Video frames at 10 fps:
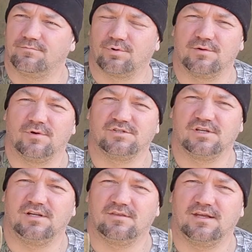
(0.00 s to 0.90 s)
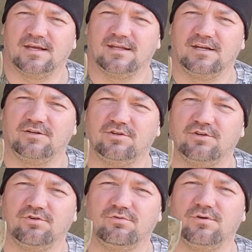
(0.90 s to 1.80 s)
Pretty much anything I need it to
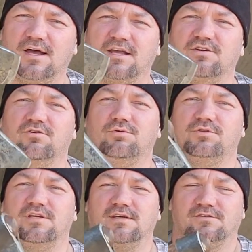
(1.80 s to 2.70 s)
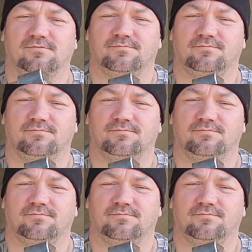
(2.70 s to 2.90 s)
do, I can do with this.